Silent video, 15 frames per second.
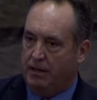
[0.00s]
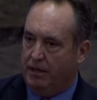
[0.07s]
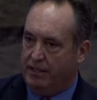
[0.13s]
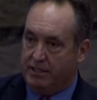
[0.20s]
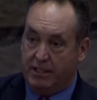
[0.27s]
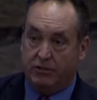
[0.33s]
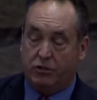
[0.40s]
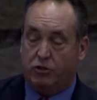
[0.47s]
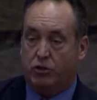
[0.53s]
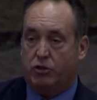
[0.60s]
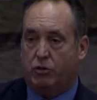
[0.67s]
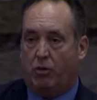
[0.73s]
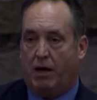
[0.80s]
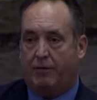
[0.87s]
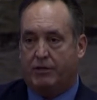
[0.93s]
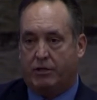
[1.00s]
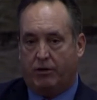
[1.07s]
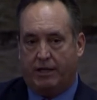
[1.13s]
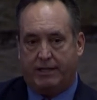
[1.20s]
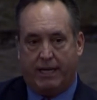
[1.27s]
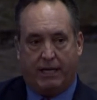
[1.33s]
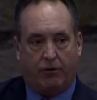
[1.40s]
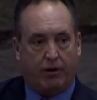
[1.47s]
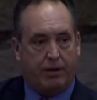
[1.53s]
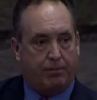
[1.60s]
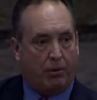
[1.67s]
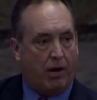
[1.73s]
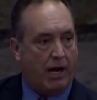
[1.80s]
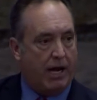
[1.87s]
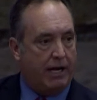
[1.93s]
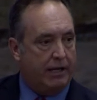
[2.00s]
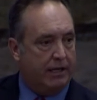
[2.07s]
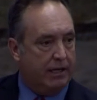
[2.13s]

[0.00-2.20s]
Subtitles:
As the institutional officer, I take great pride